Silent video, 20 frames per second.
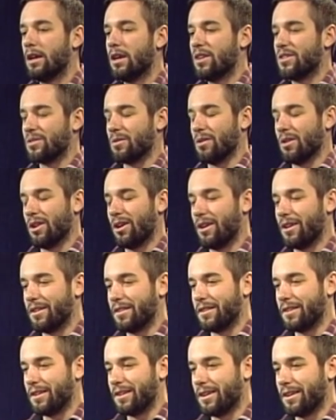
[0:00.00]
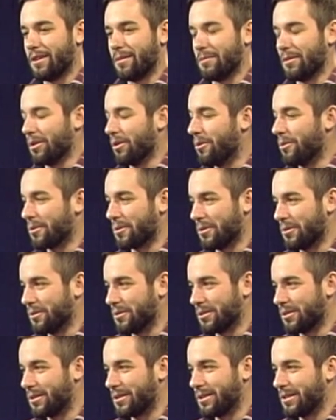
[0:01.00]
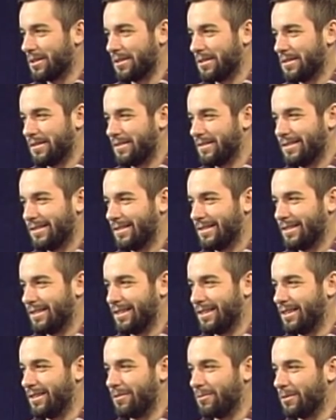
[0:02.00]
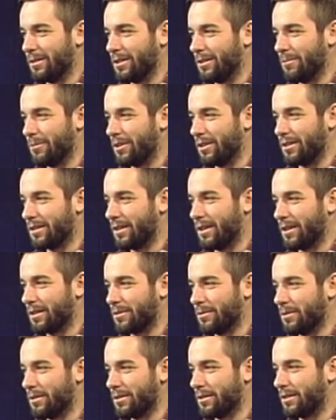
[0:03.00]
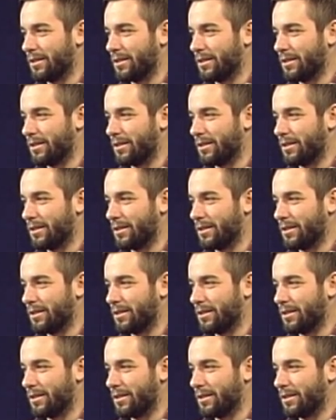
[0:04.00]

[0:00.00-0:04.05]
So a lot of the locals, they didn't really want to talk to us.